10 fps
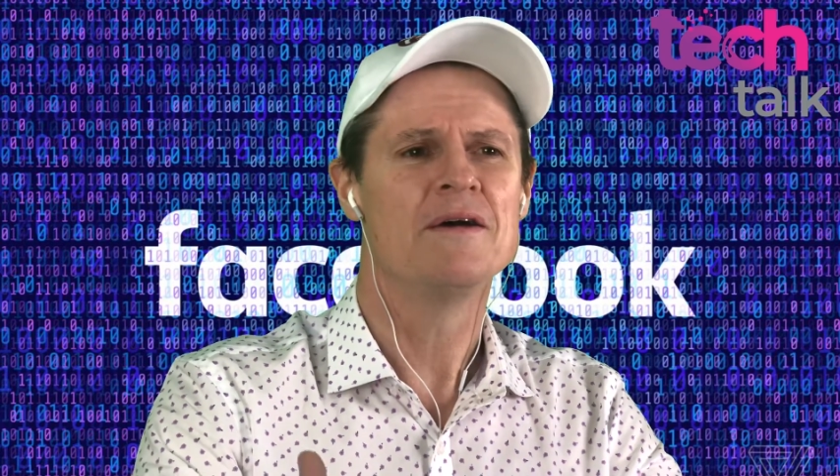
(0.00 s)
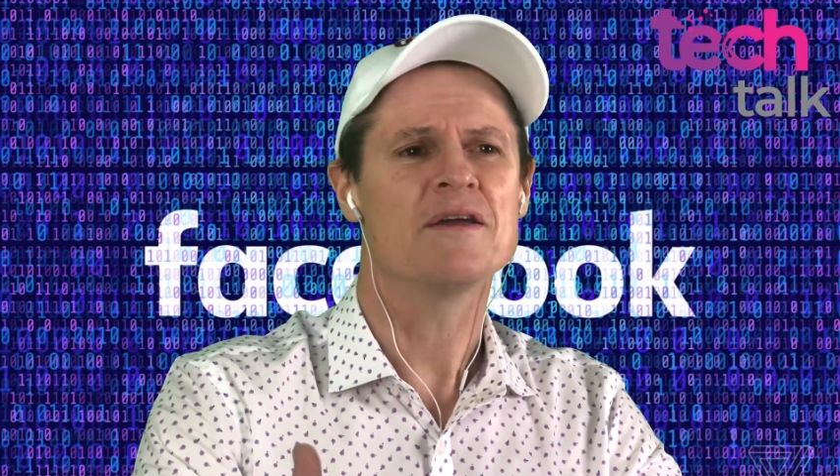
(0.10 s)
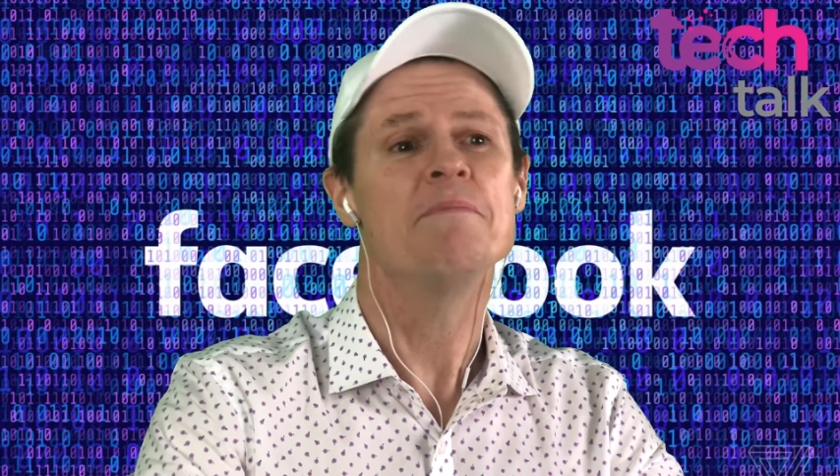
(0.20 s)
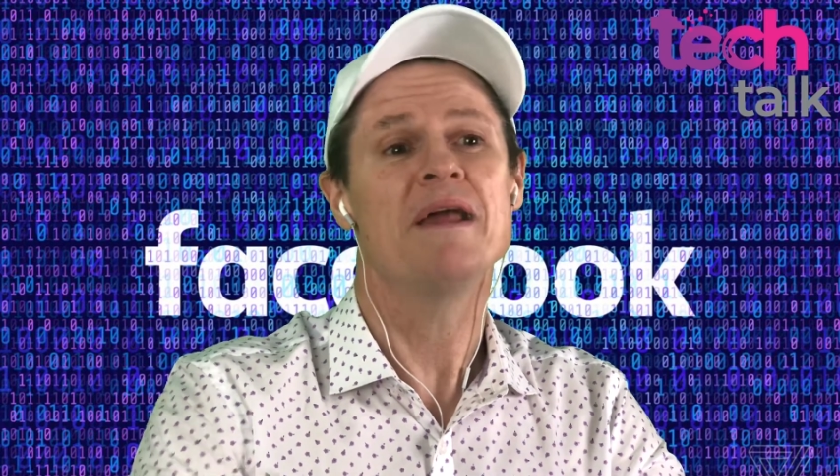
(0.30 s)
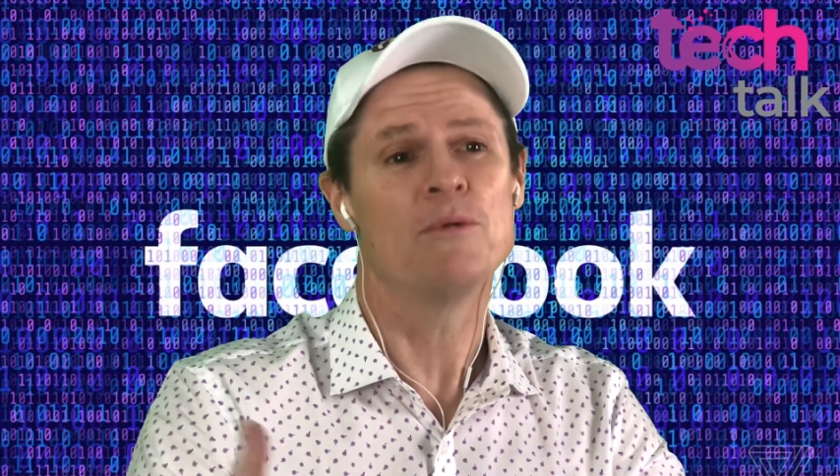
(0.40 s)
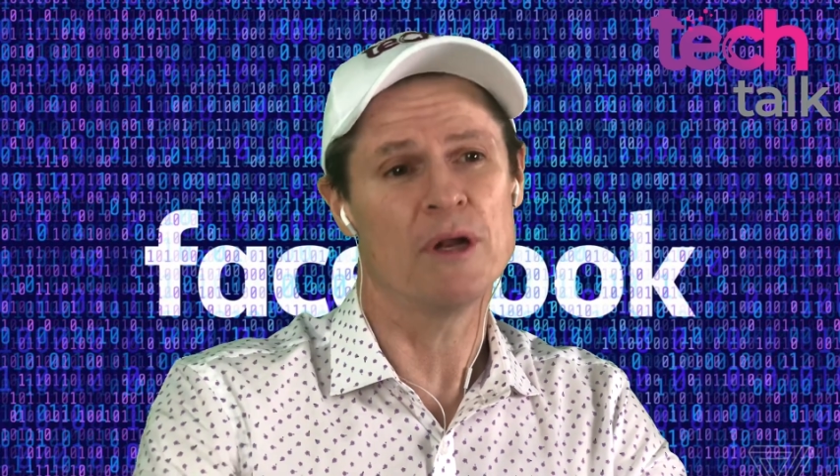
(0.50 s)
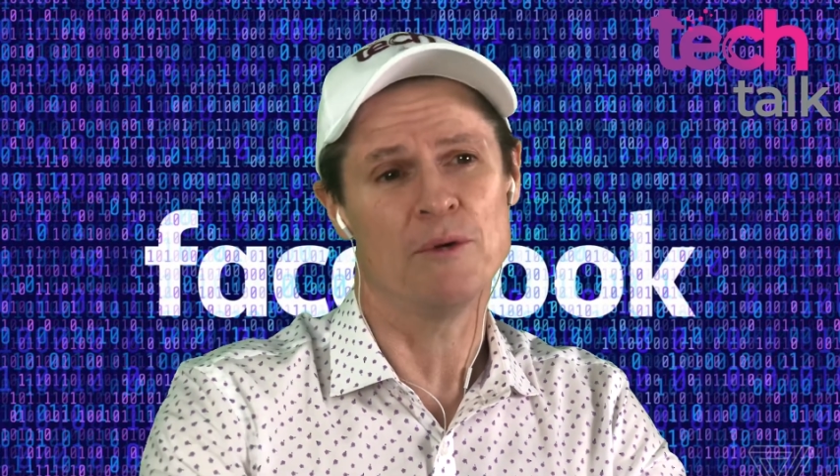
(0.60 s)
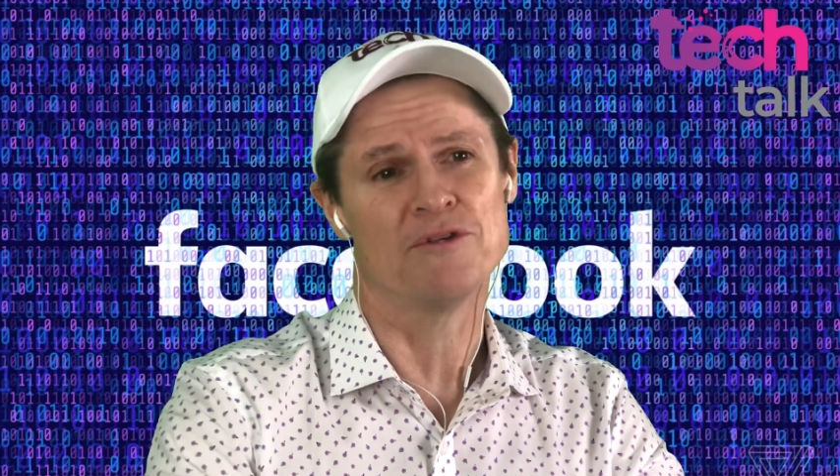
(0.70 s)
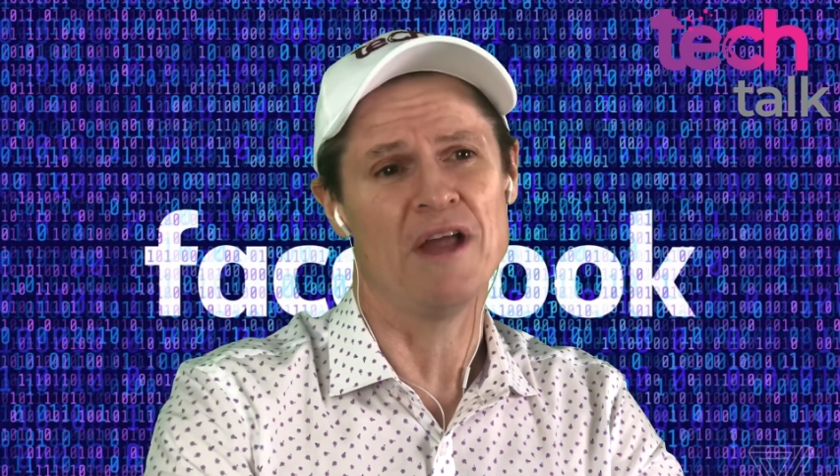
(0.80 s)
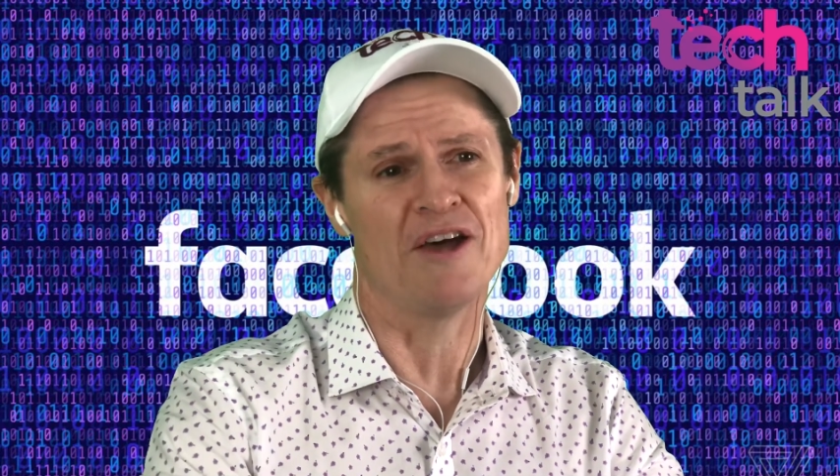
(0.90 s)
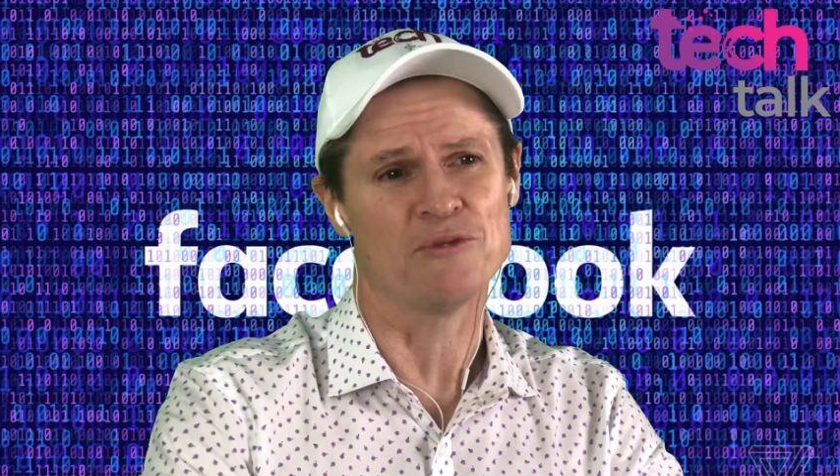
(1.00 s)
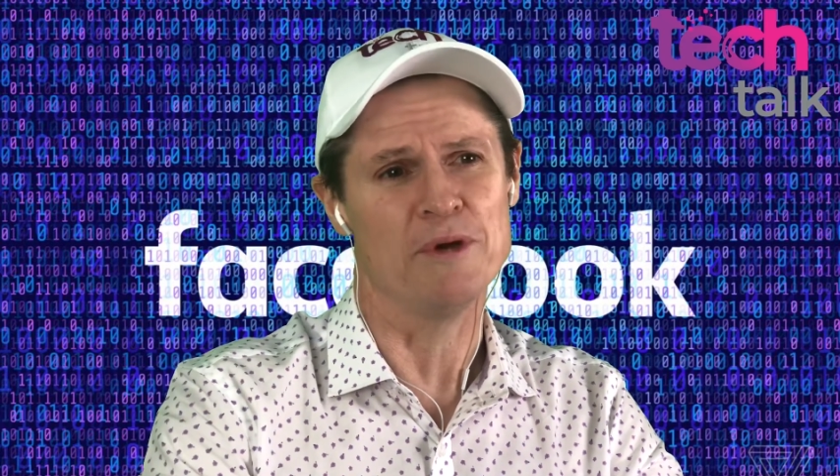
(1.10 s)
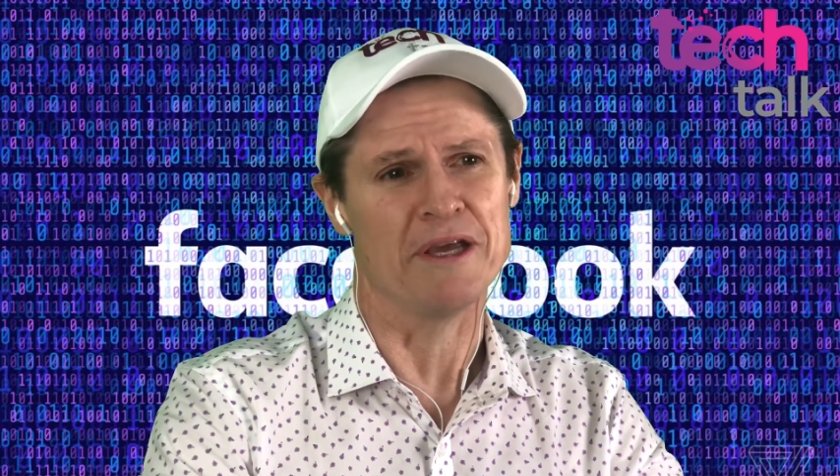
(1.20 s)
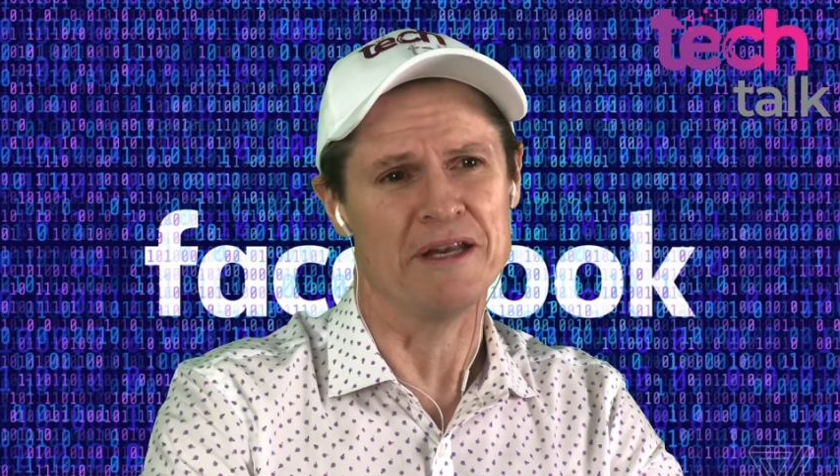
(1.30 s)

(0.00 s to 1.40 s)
compared to what he was last week.